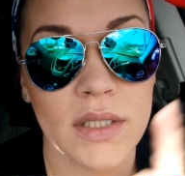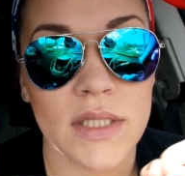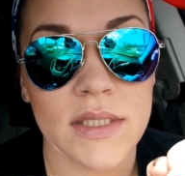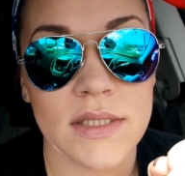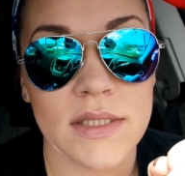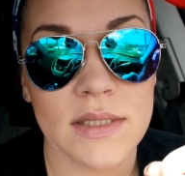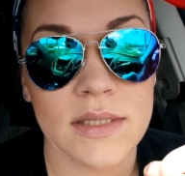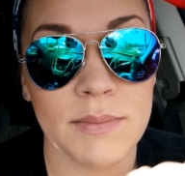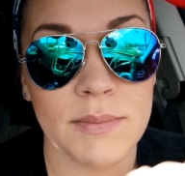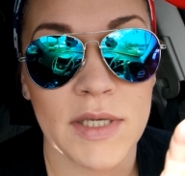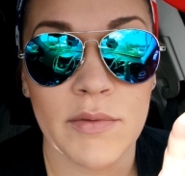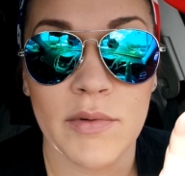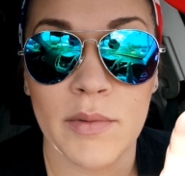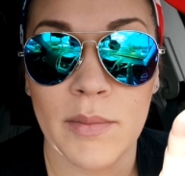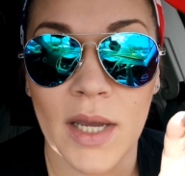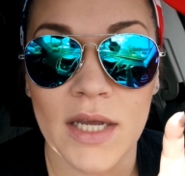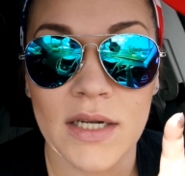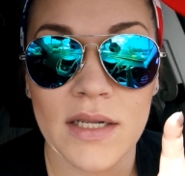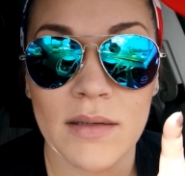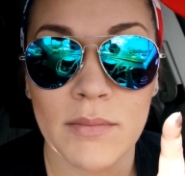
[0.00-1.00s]
This is me
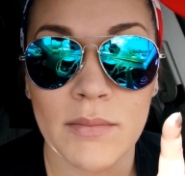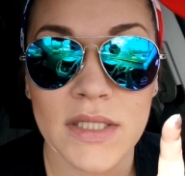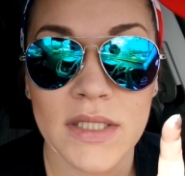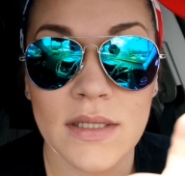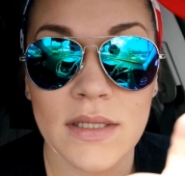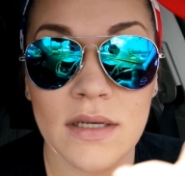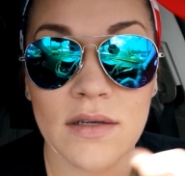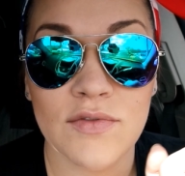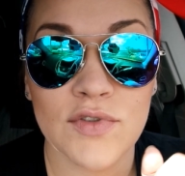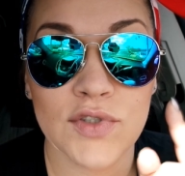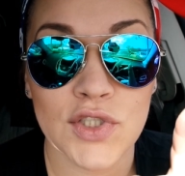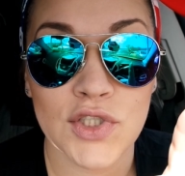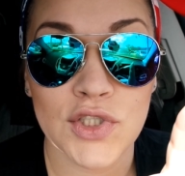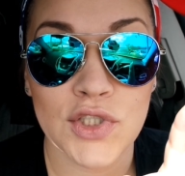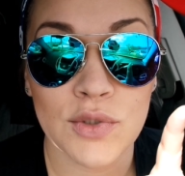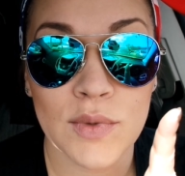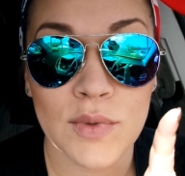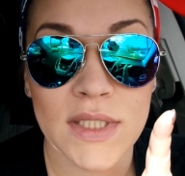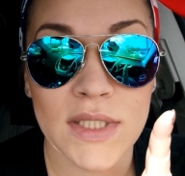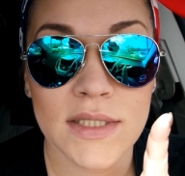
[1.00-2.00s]
reminding myself to
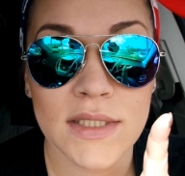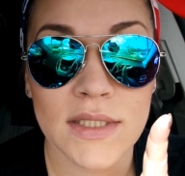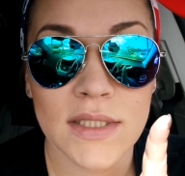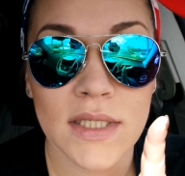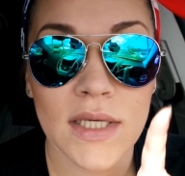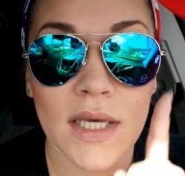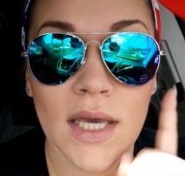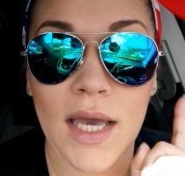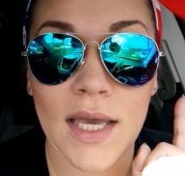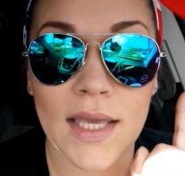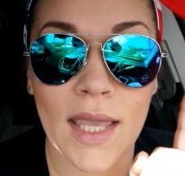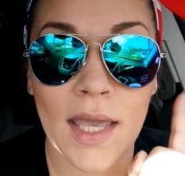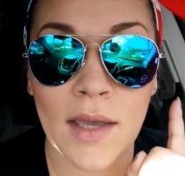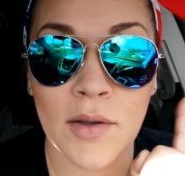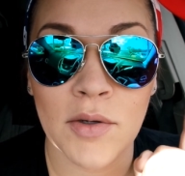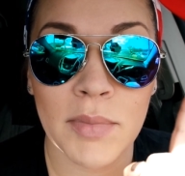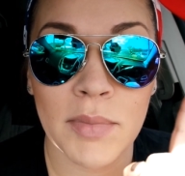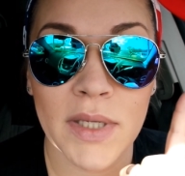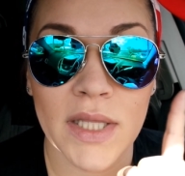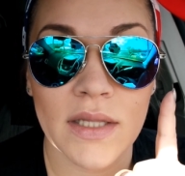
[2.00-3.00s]
do it.
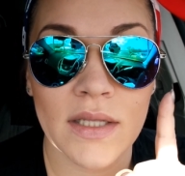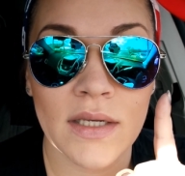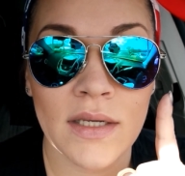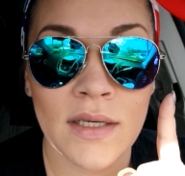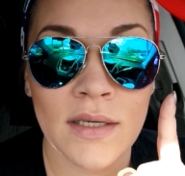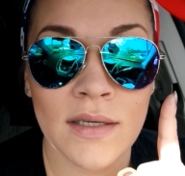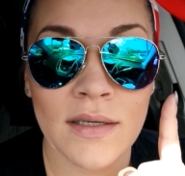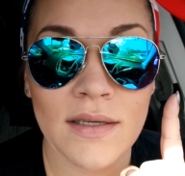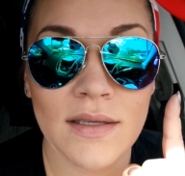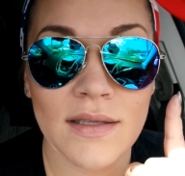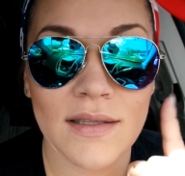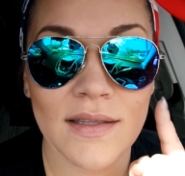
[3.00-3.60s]
Accountability.